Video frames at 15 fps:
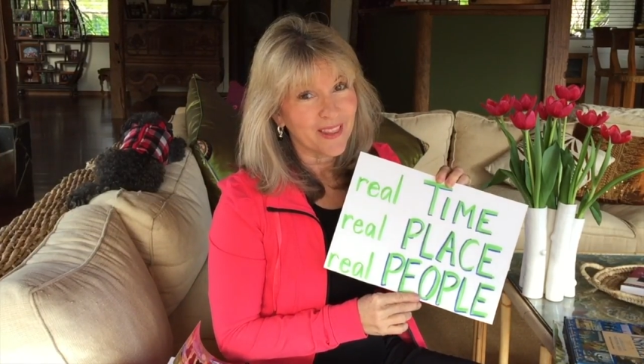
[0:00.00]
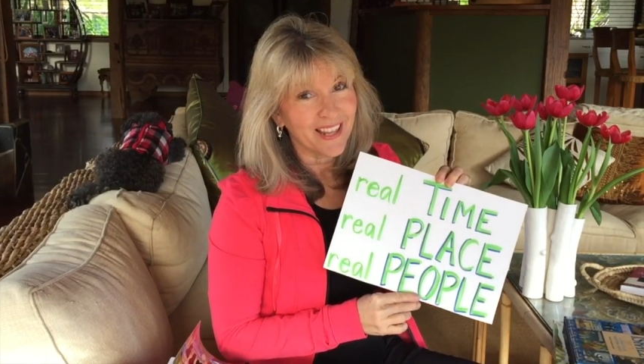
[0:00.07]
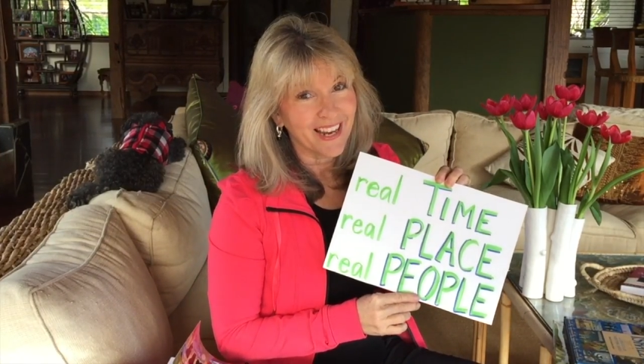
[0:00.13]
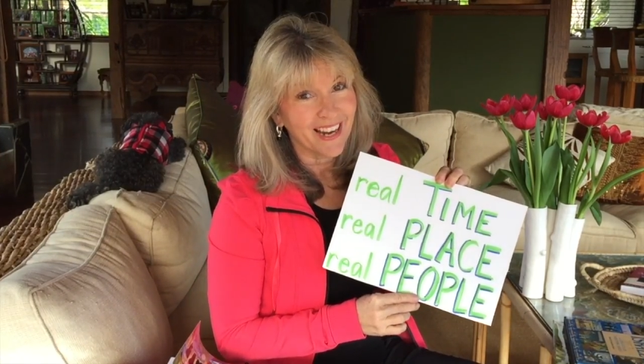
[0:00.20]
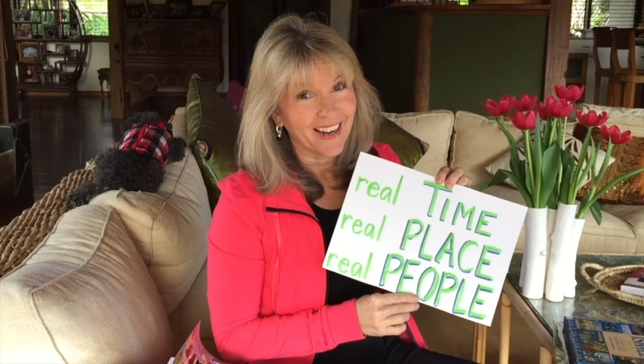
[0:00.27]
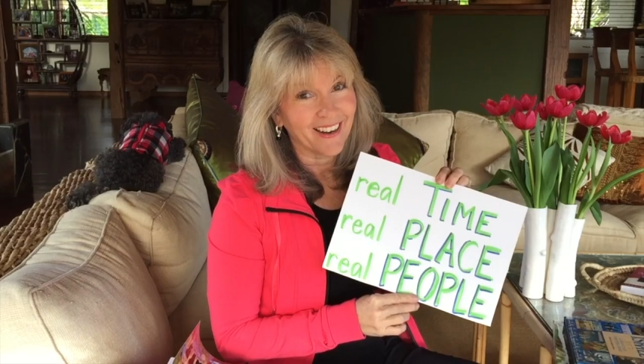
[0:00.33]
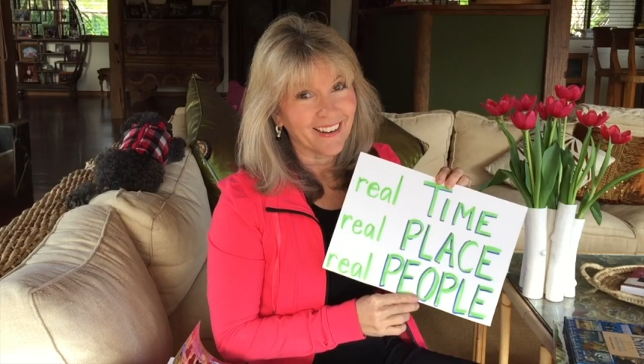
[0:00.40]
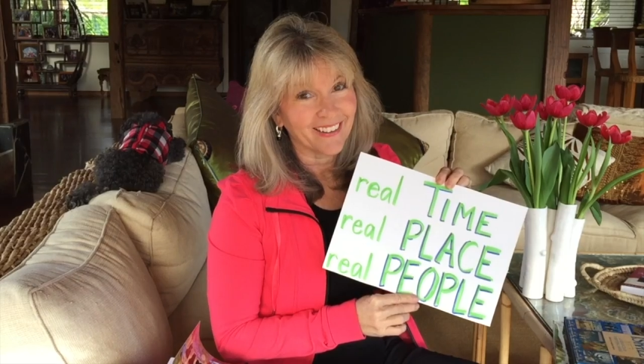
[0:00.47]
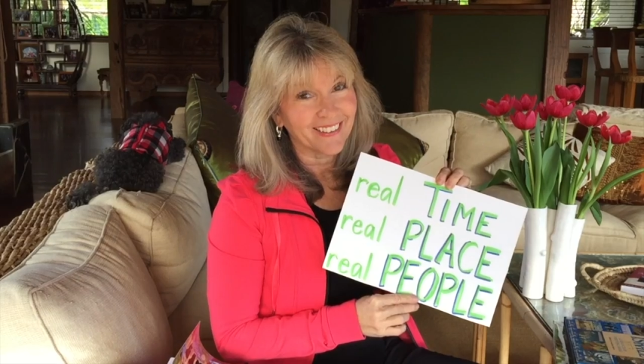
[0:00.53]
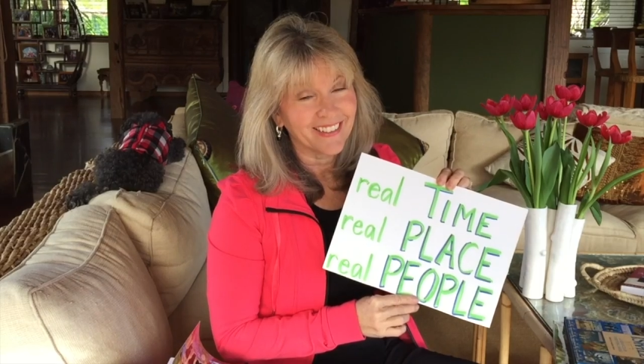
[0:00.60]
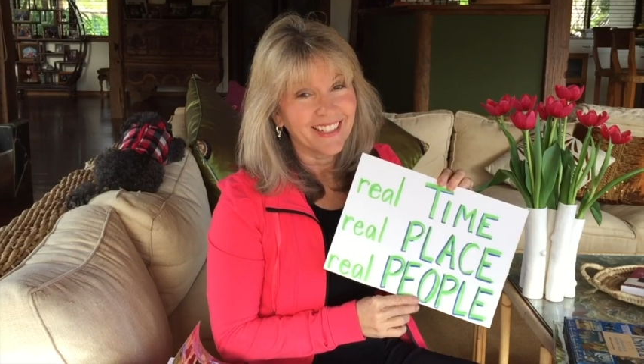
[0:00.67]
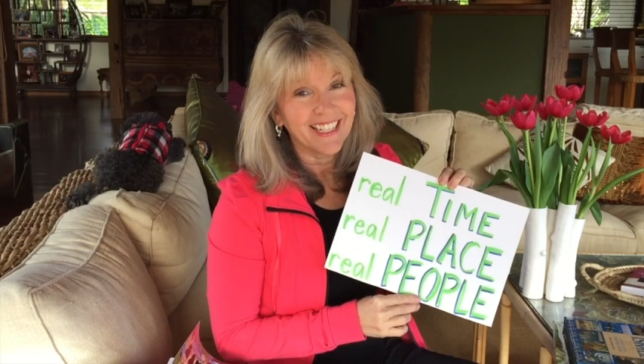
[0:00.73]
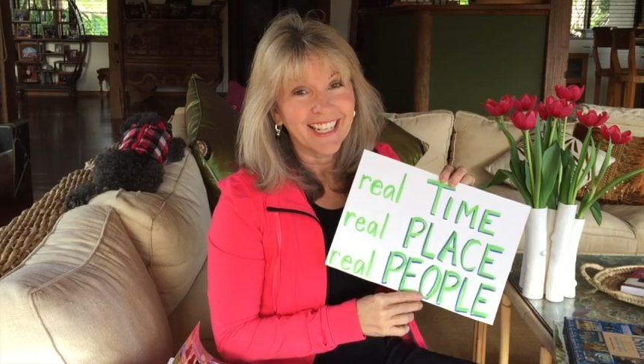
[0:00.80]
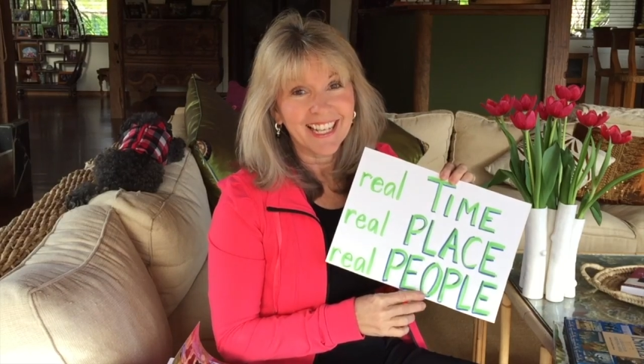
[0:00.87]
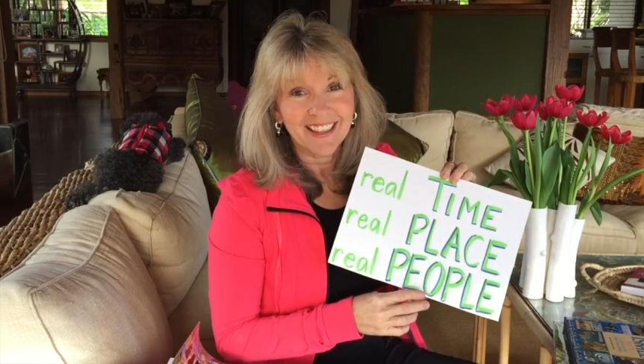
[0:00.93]
there
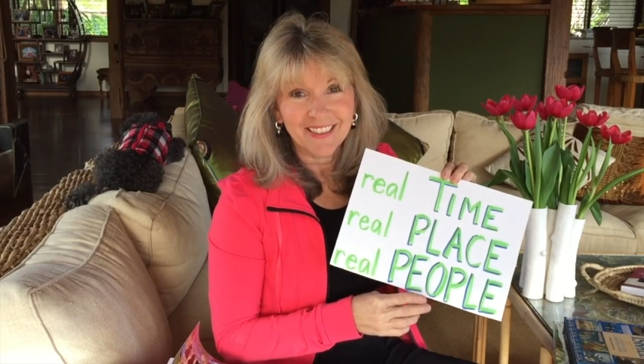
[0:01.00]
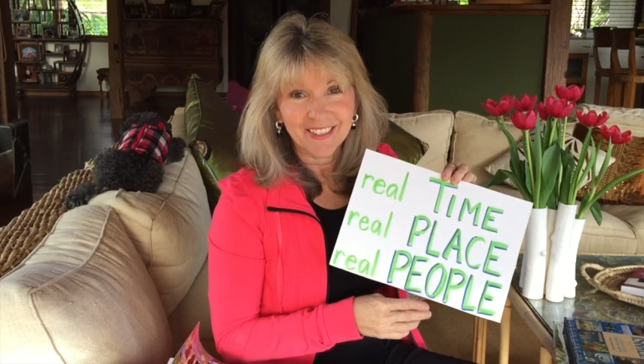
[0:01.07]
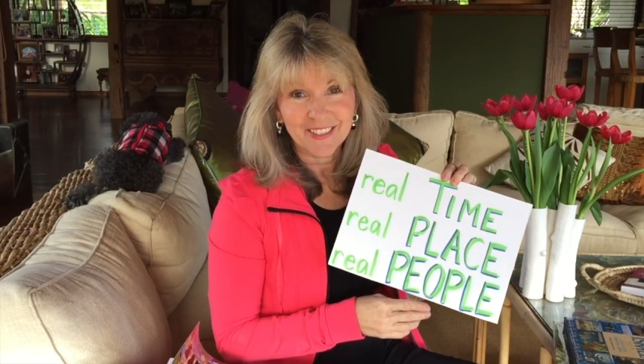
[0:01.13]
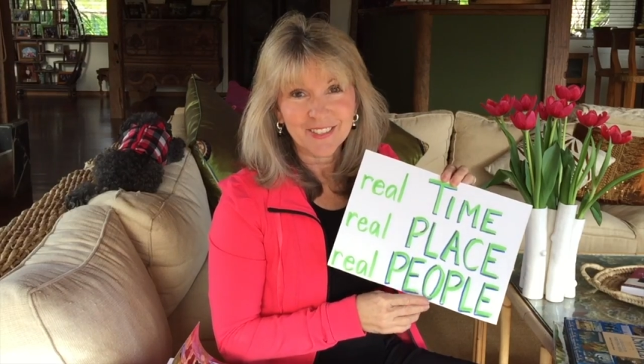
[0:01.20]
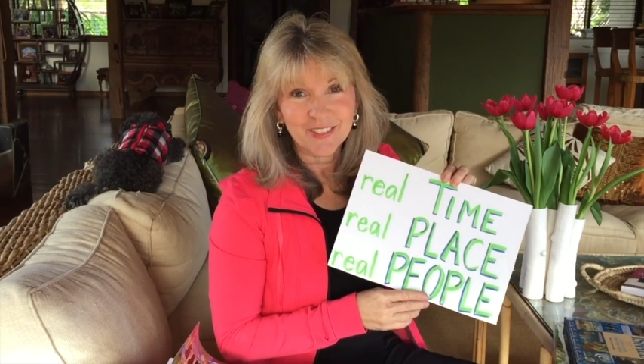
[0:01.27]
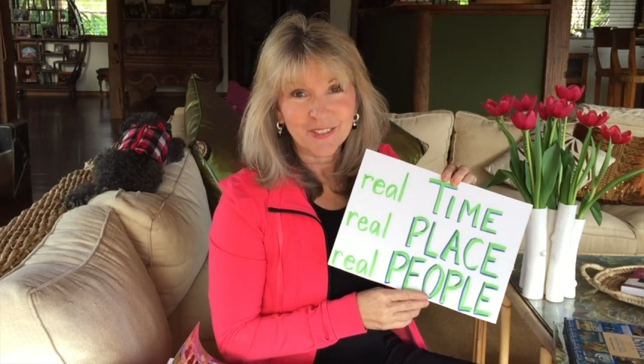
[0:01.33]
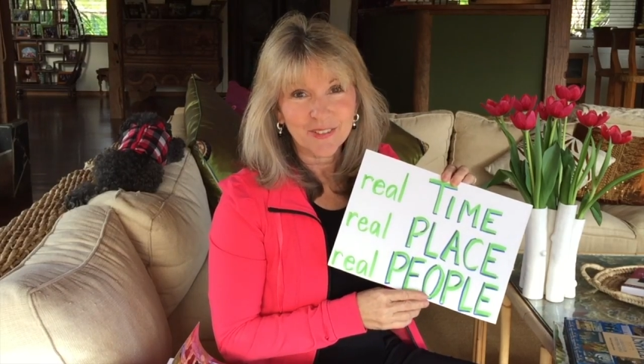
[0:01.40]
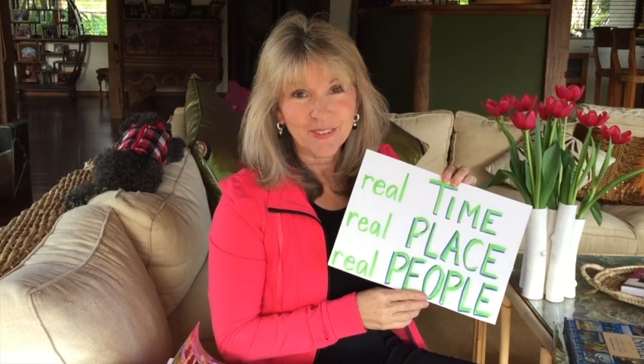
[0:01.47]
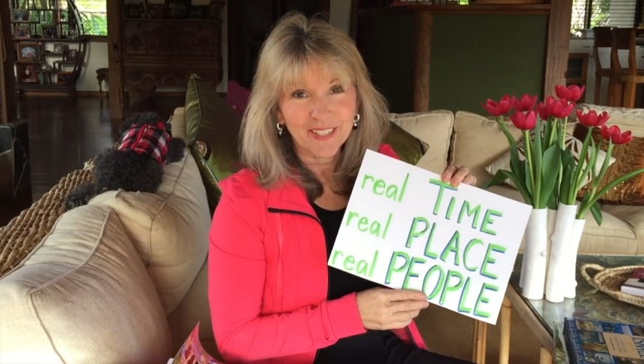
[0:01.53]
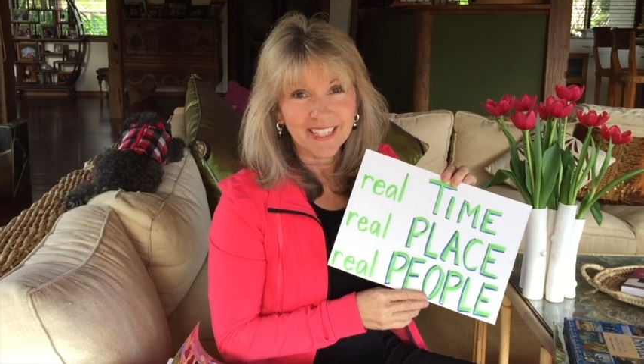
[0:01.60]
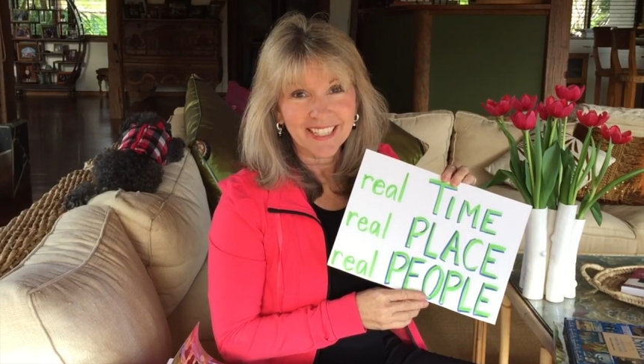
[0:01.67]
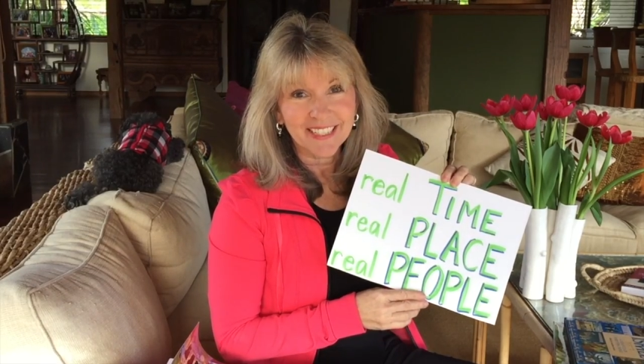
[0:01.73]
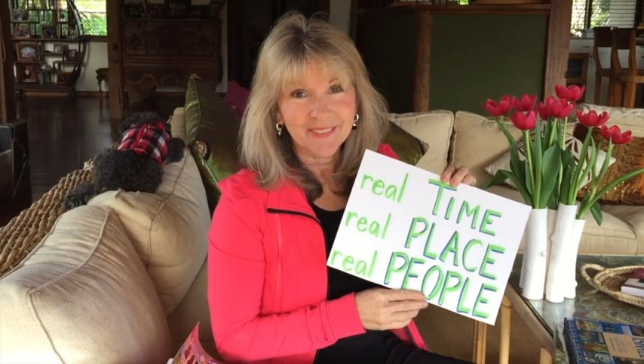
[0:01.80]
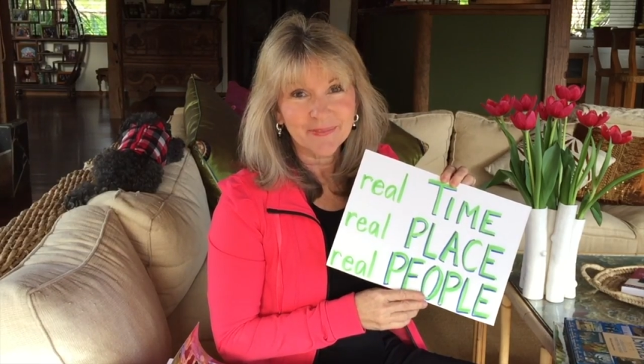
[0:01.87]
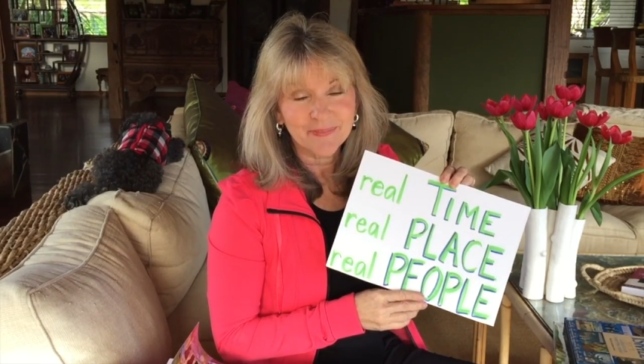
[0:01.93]
in this story?